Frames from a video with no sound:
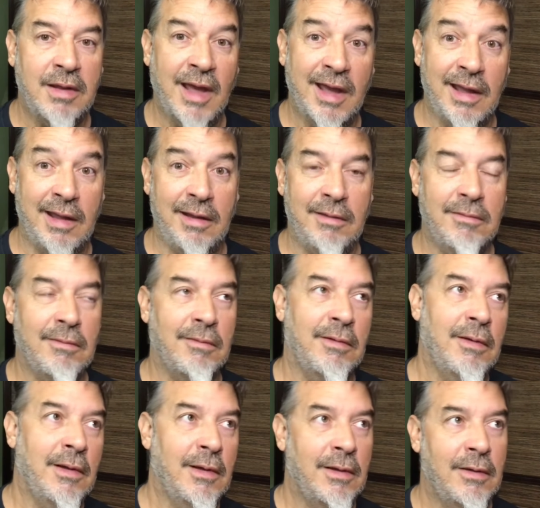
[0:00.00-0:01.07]
yay.
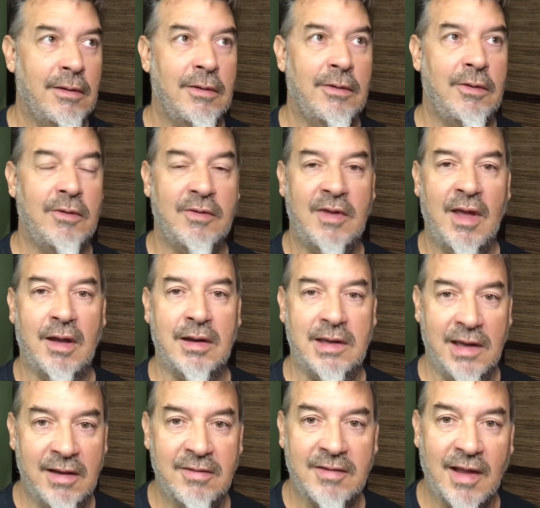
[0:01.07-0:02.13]
You see how
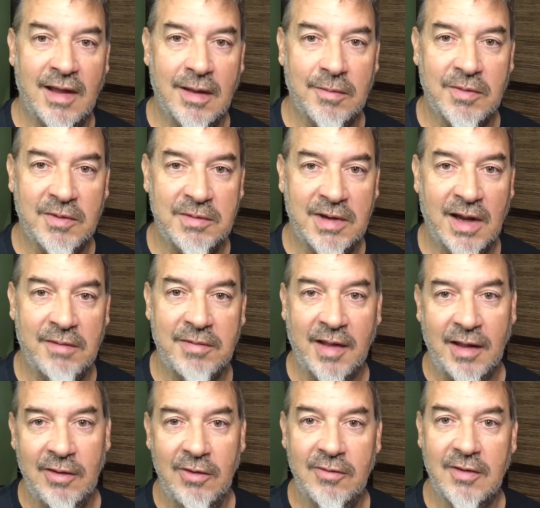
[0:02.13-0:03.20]
dense I am. Sometimes I
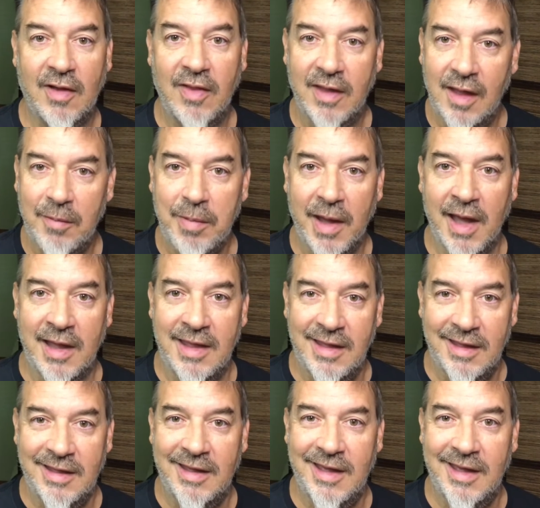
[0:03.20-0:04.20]
can use all the help I can